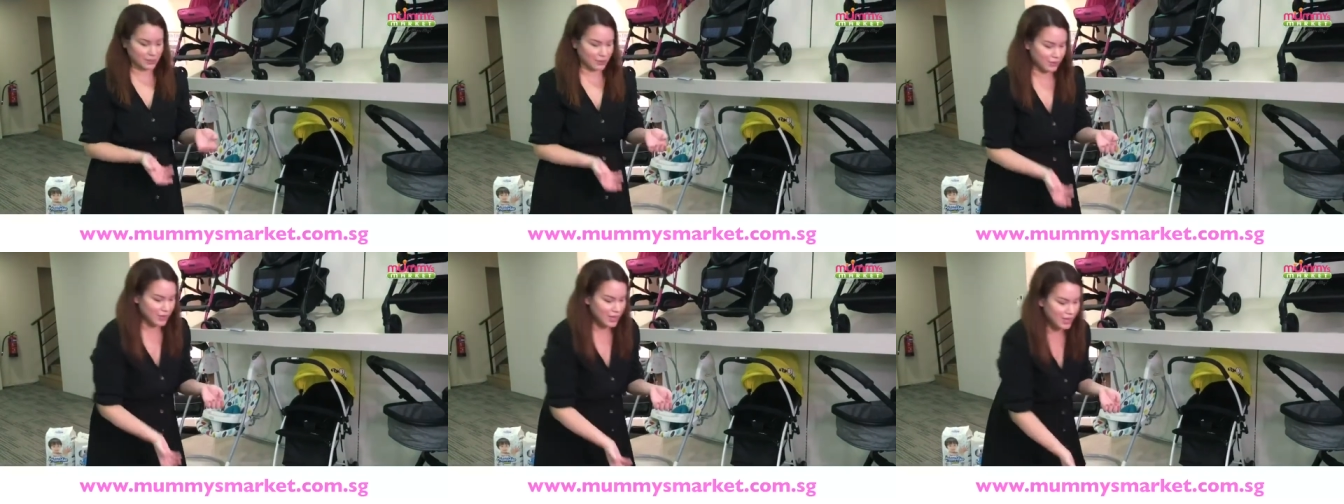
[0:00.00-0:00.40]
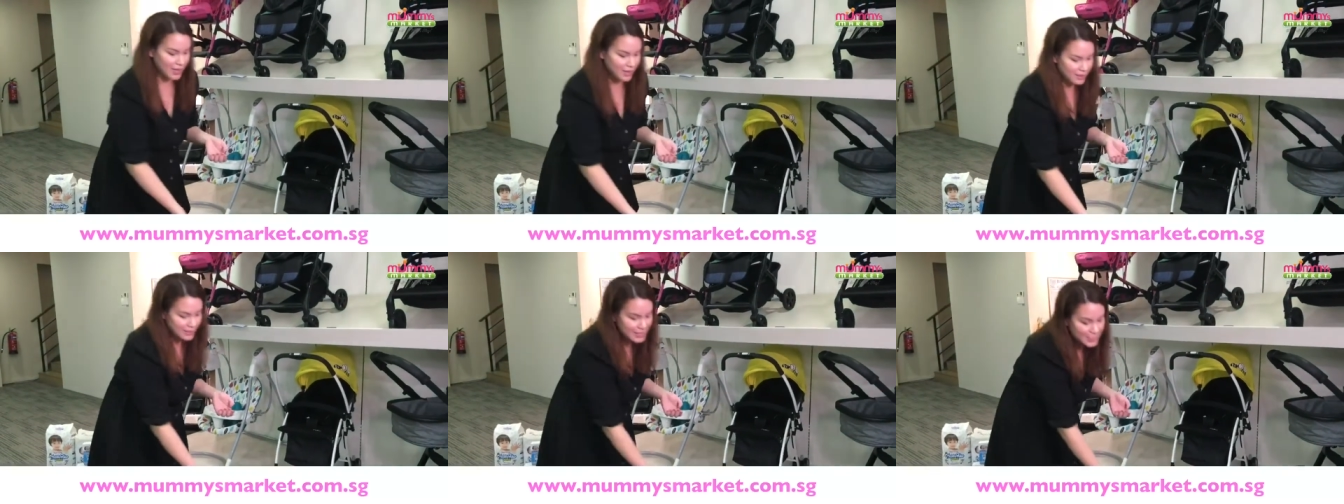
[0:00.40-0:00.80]
So
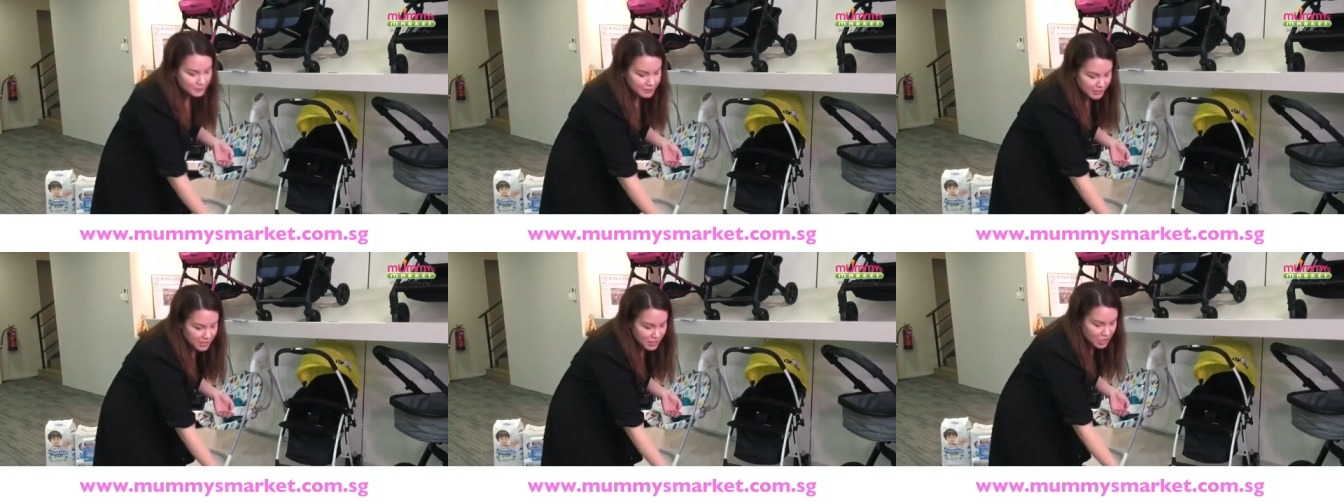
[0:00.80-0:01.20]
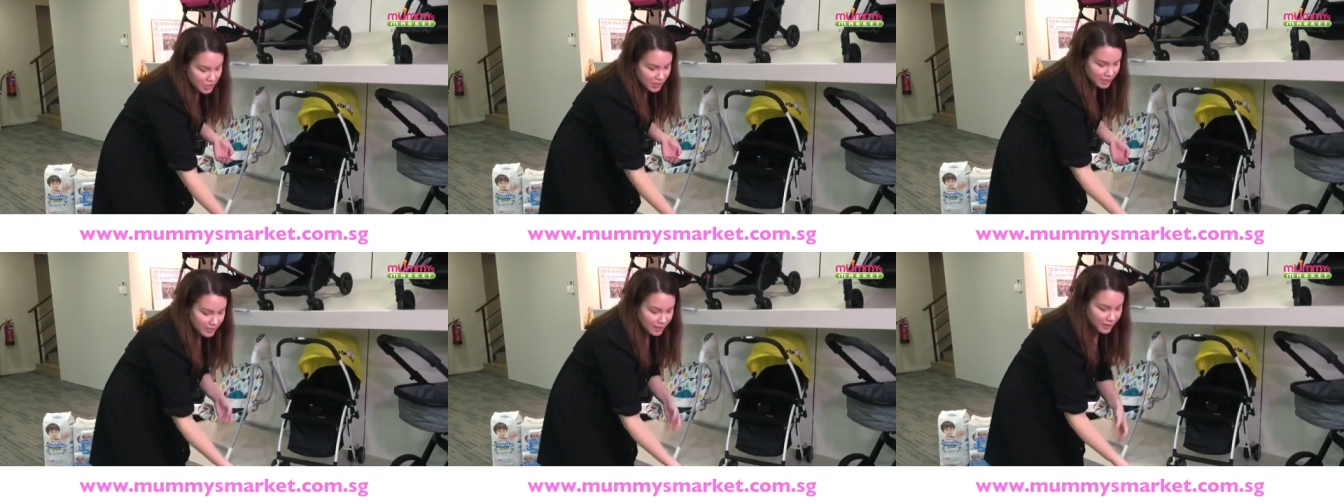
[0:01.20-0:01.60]
this
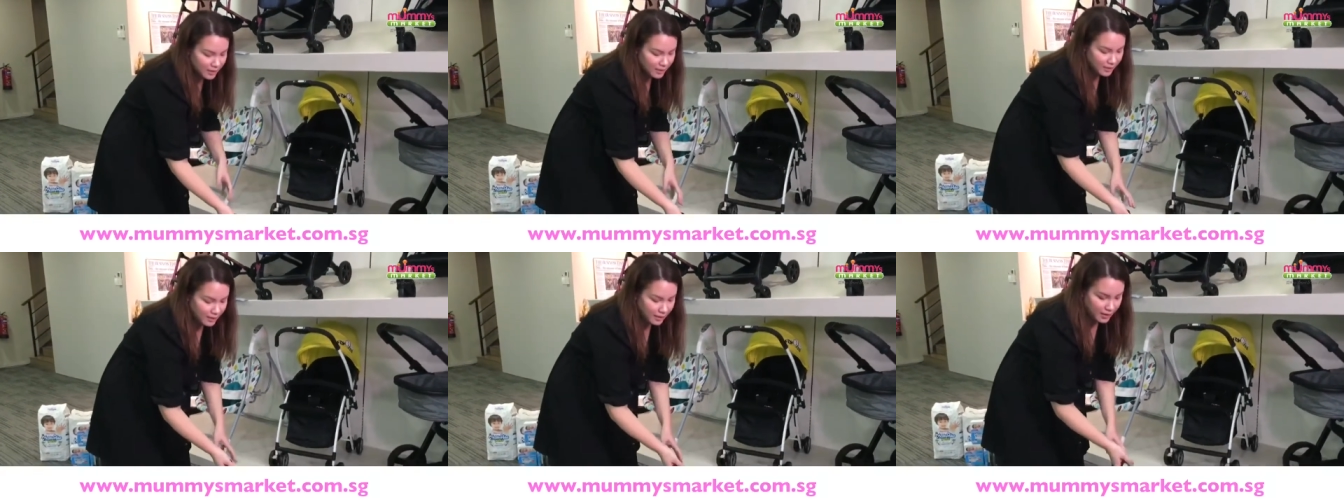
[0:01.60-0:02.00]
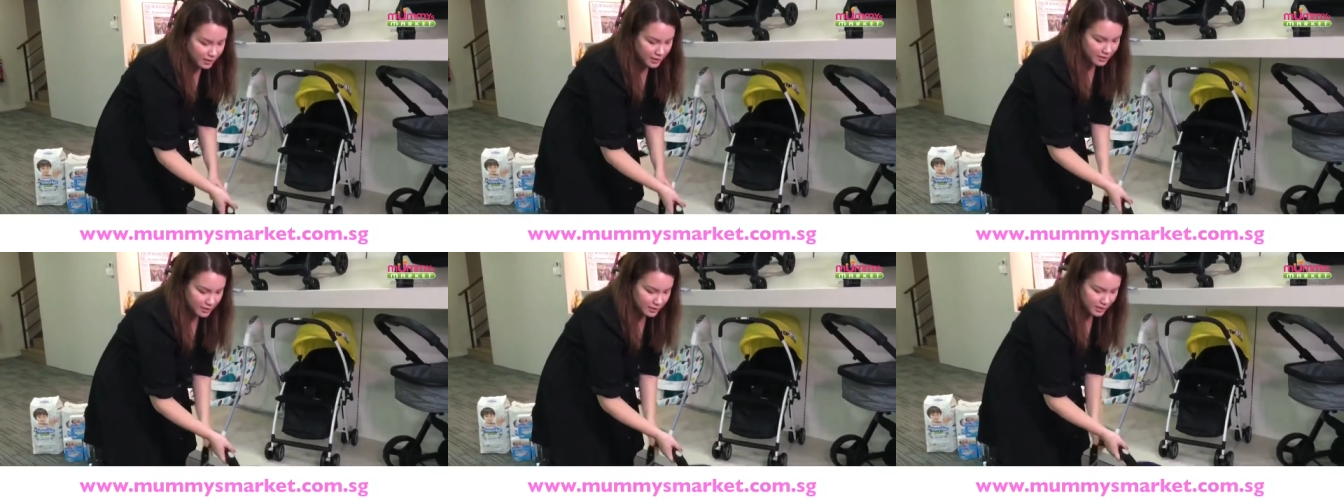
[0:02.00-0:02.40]
position
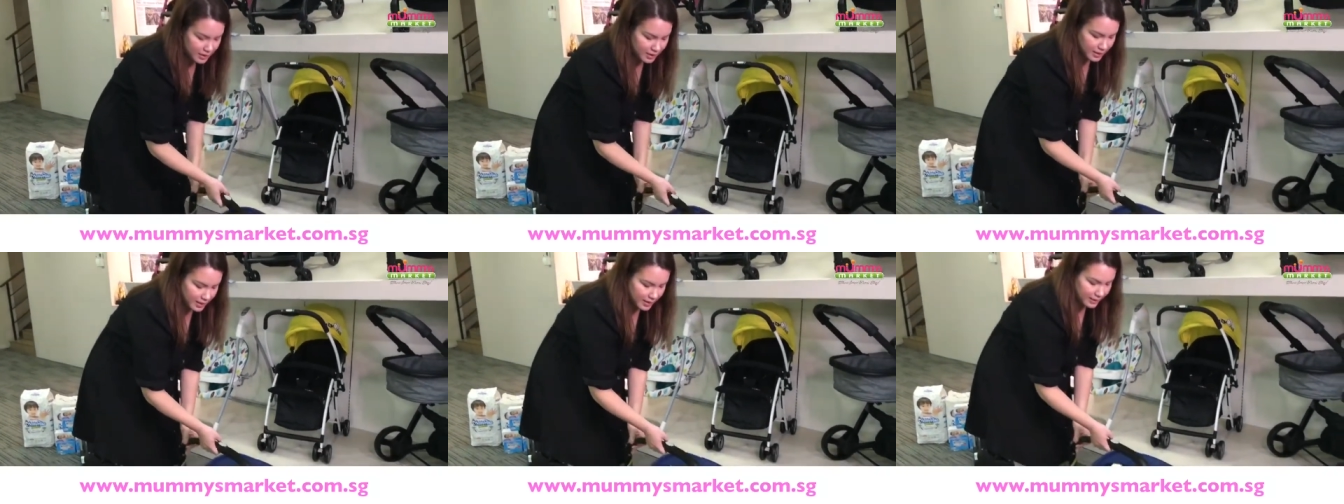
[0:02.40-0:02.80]
in the,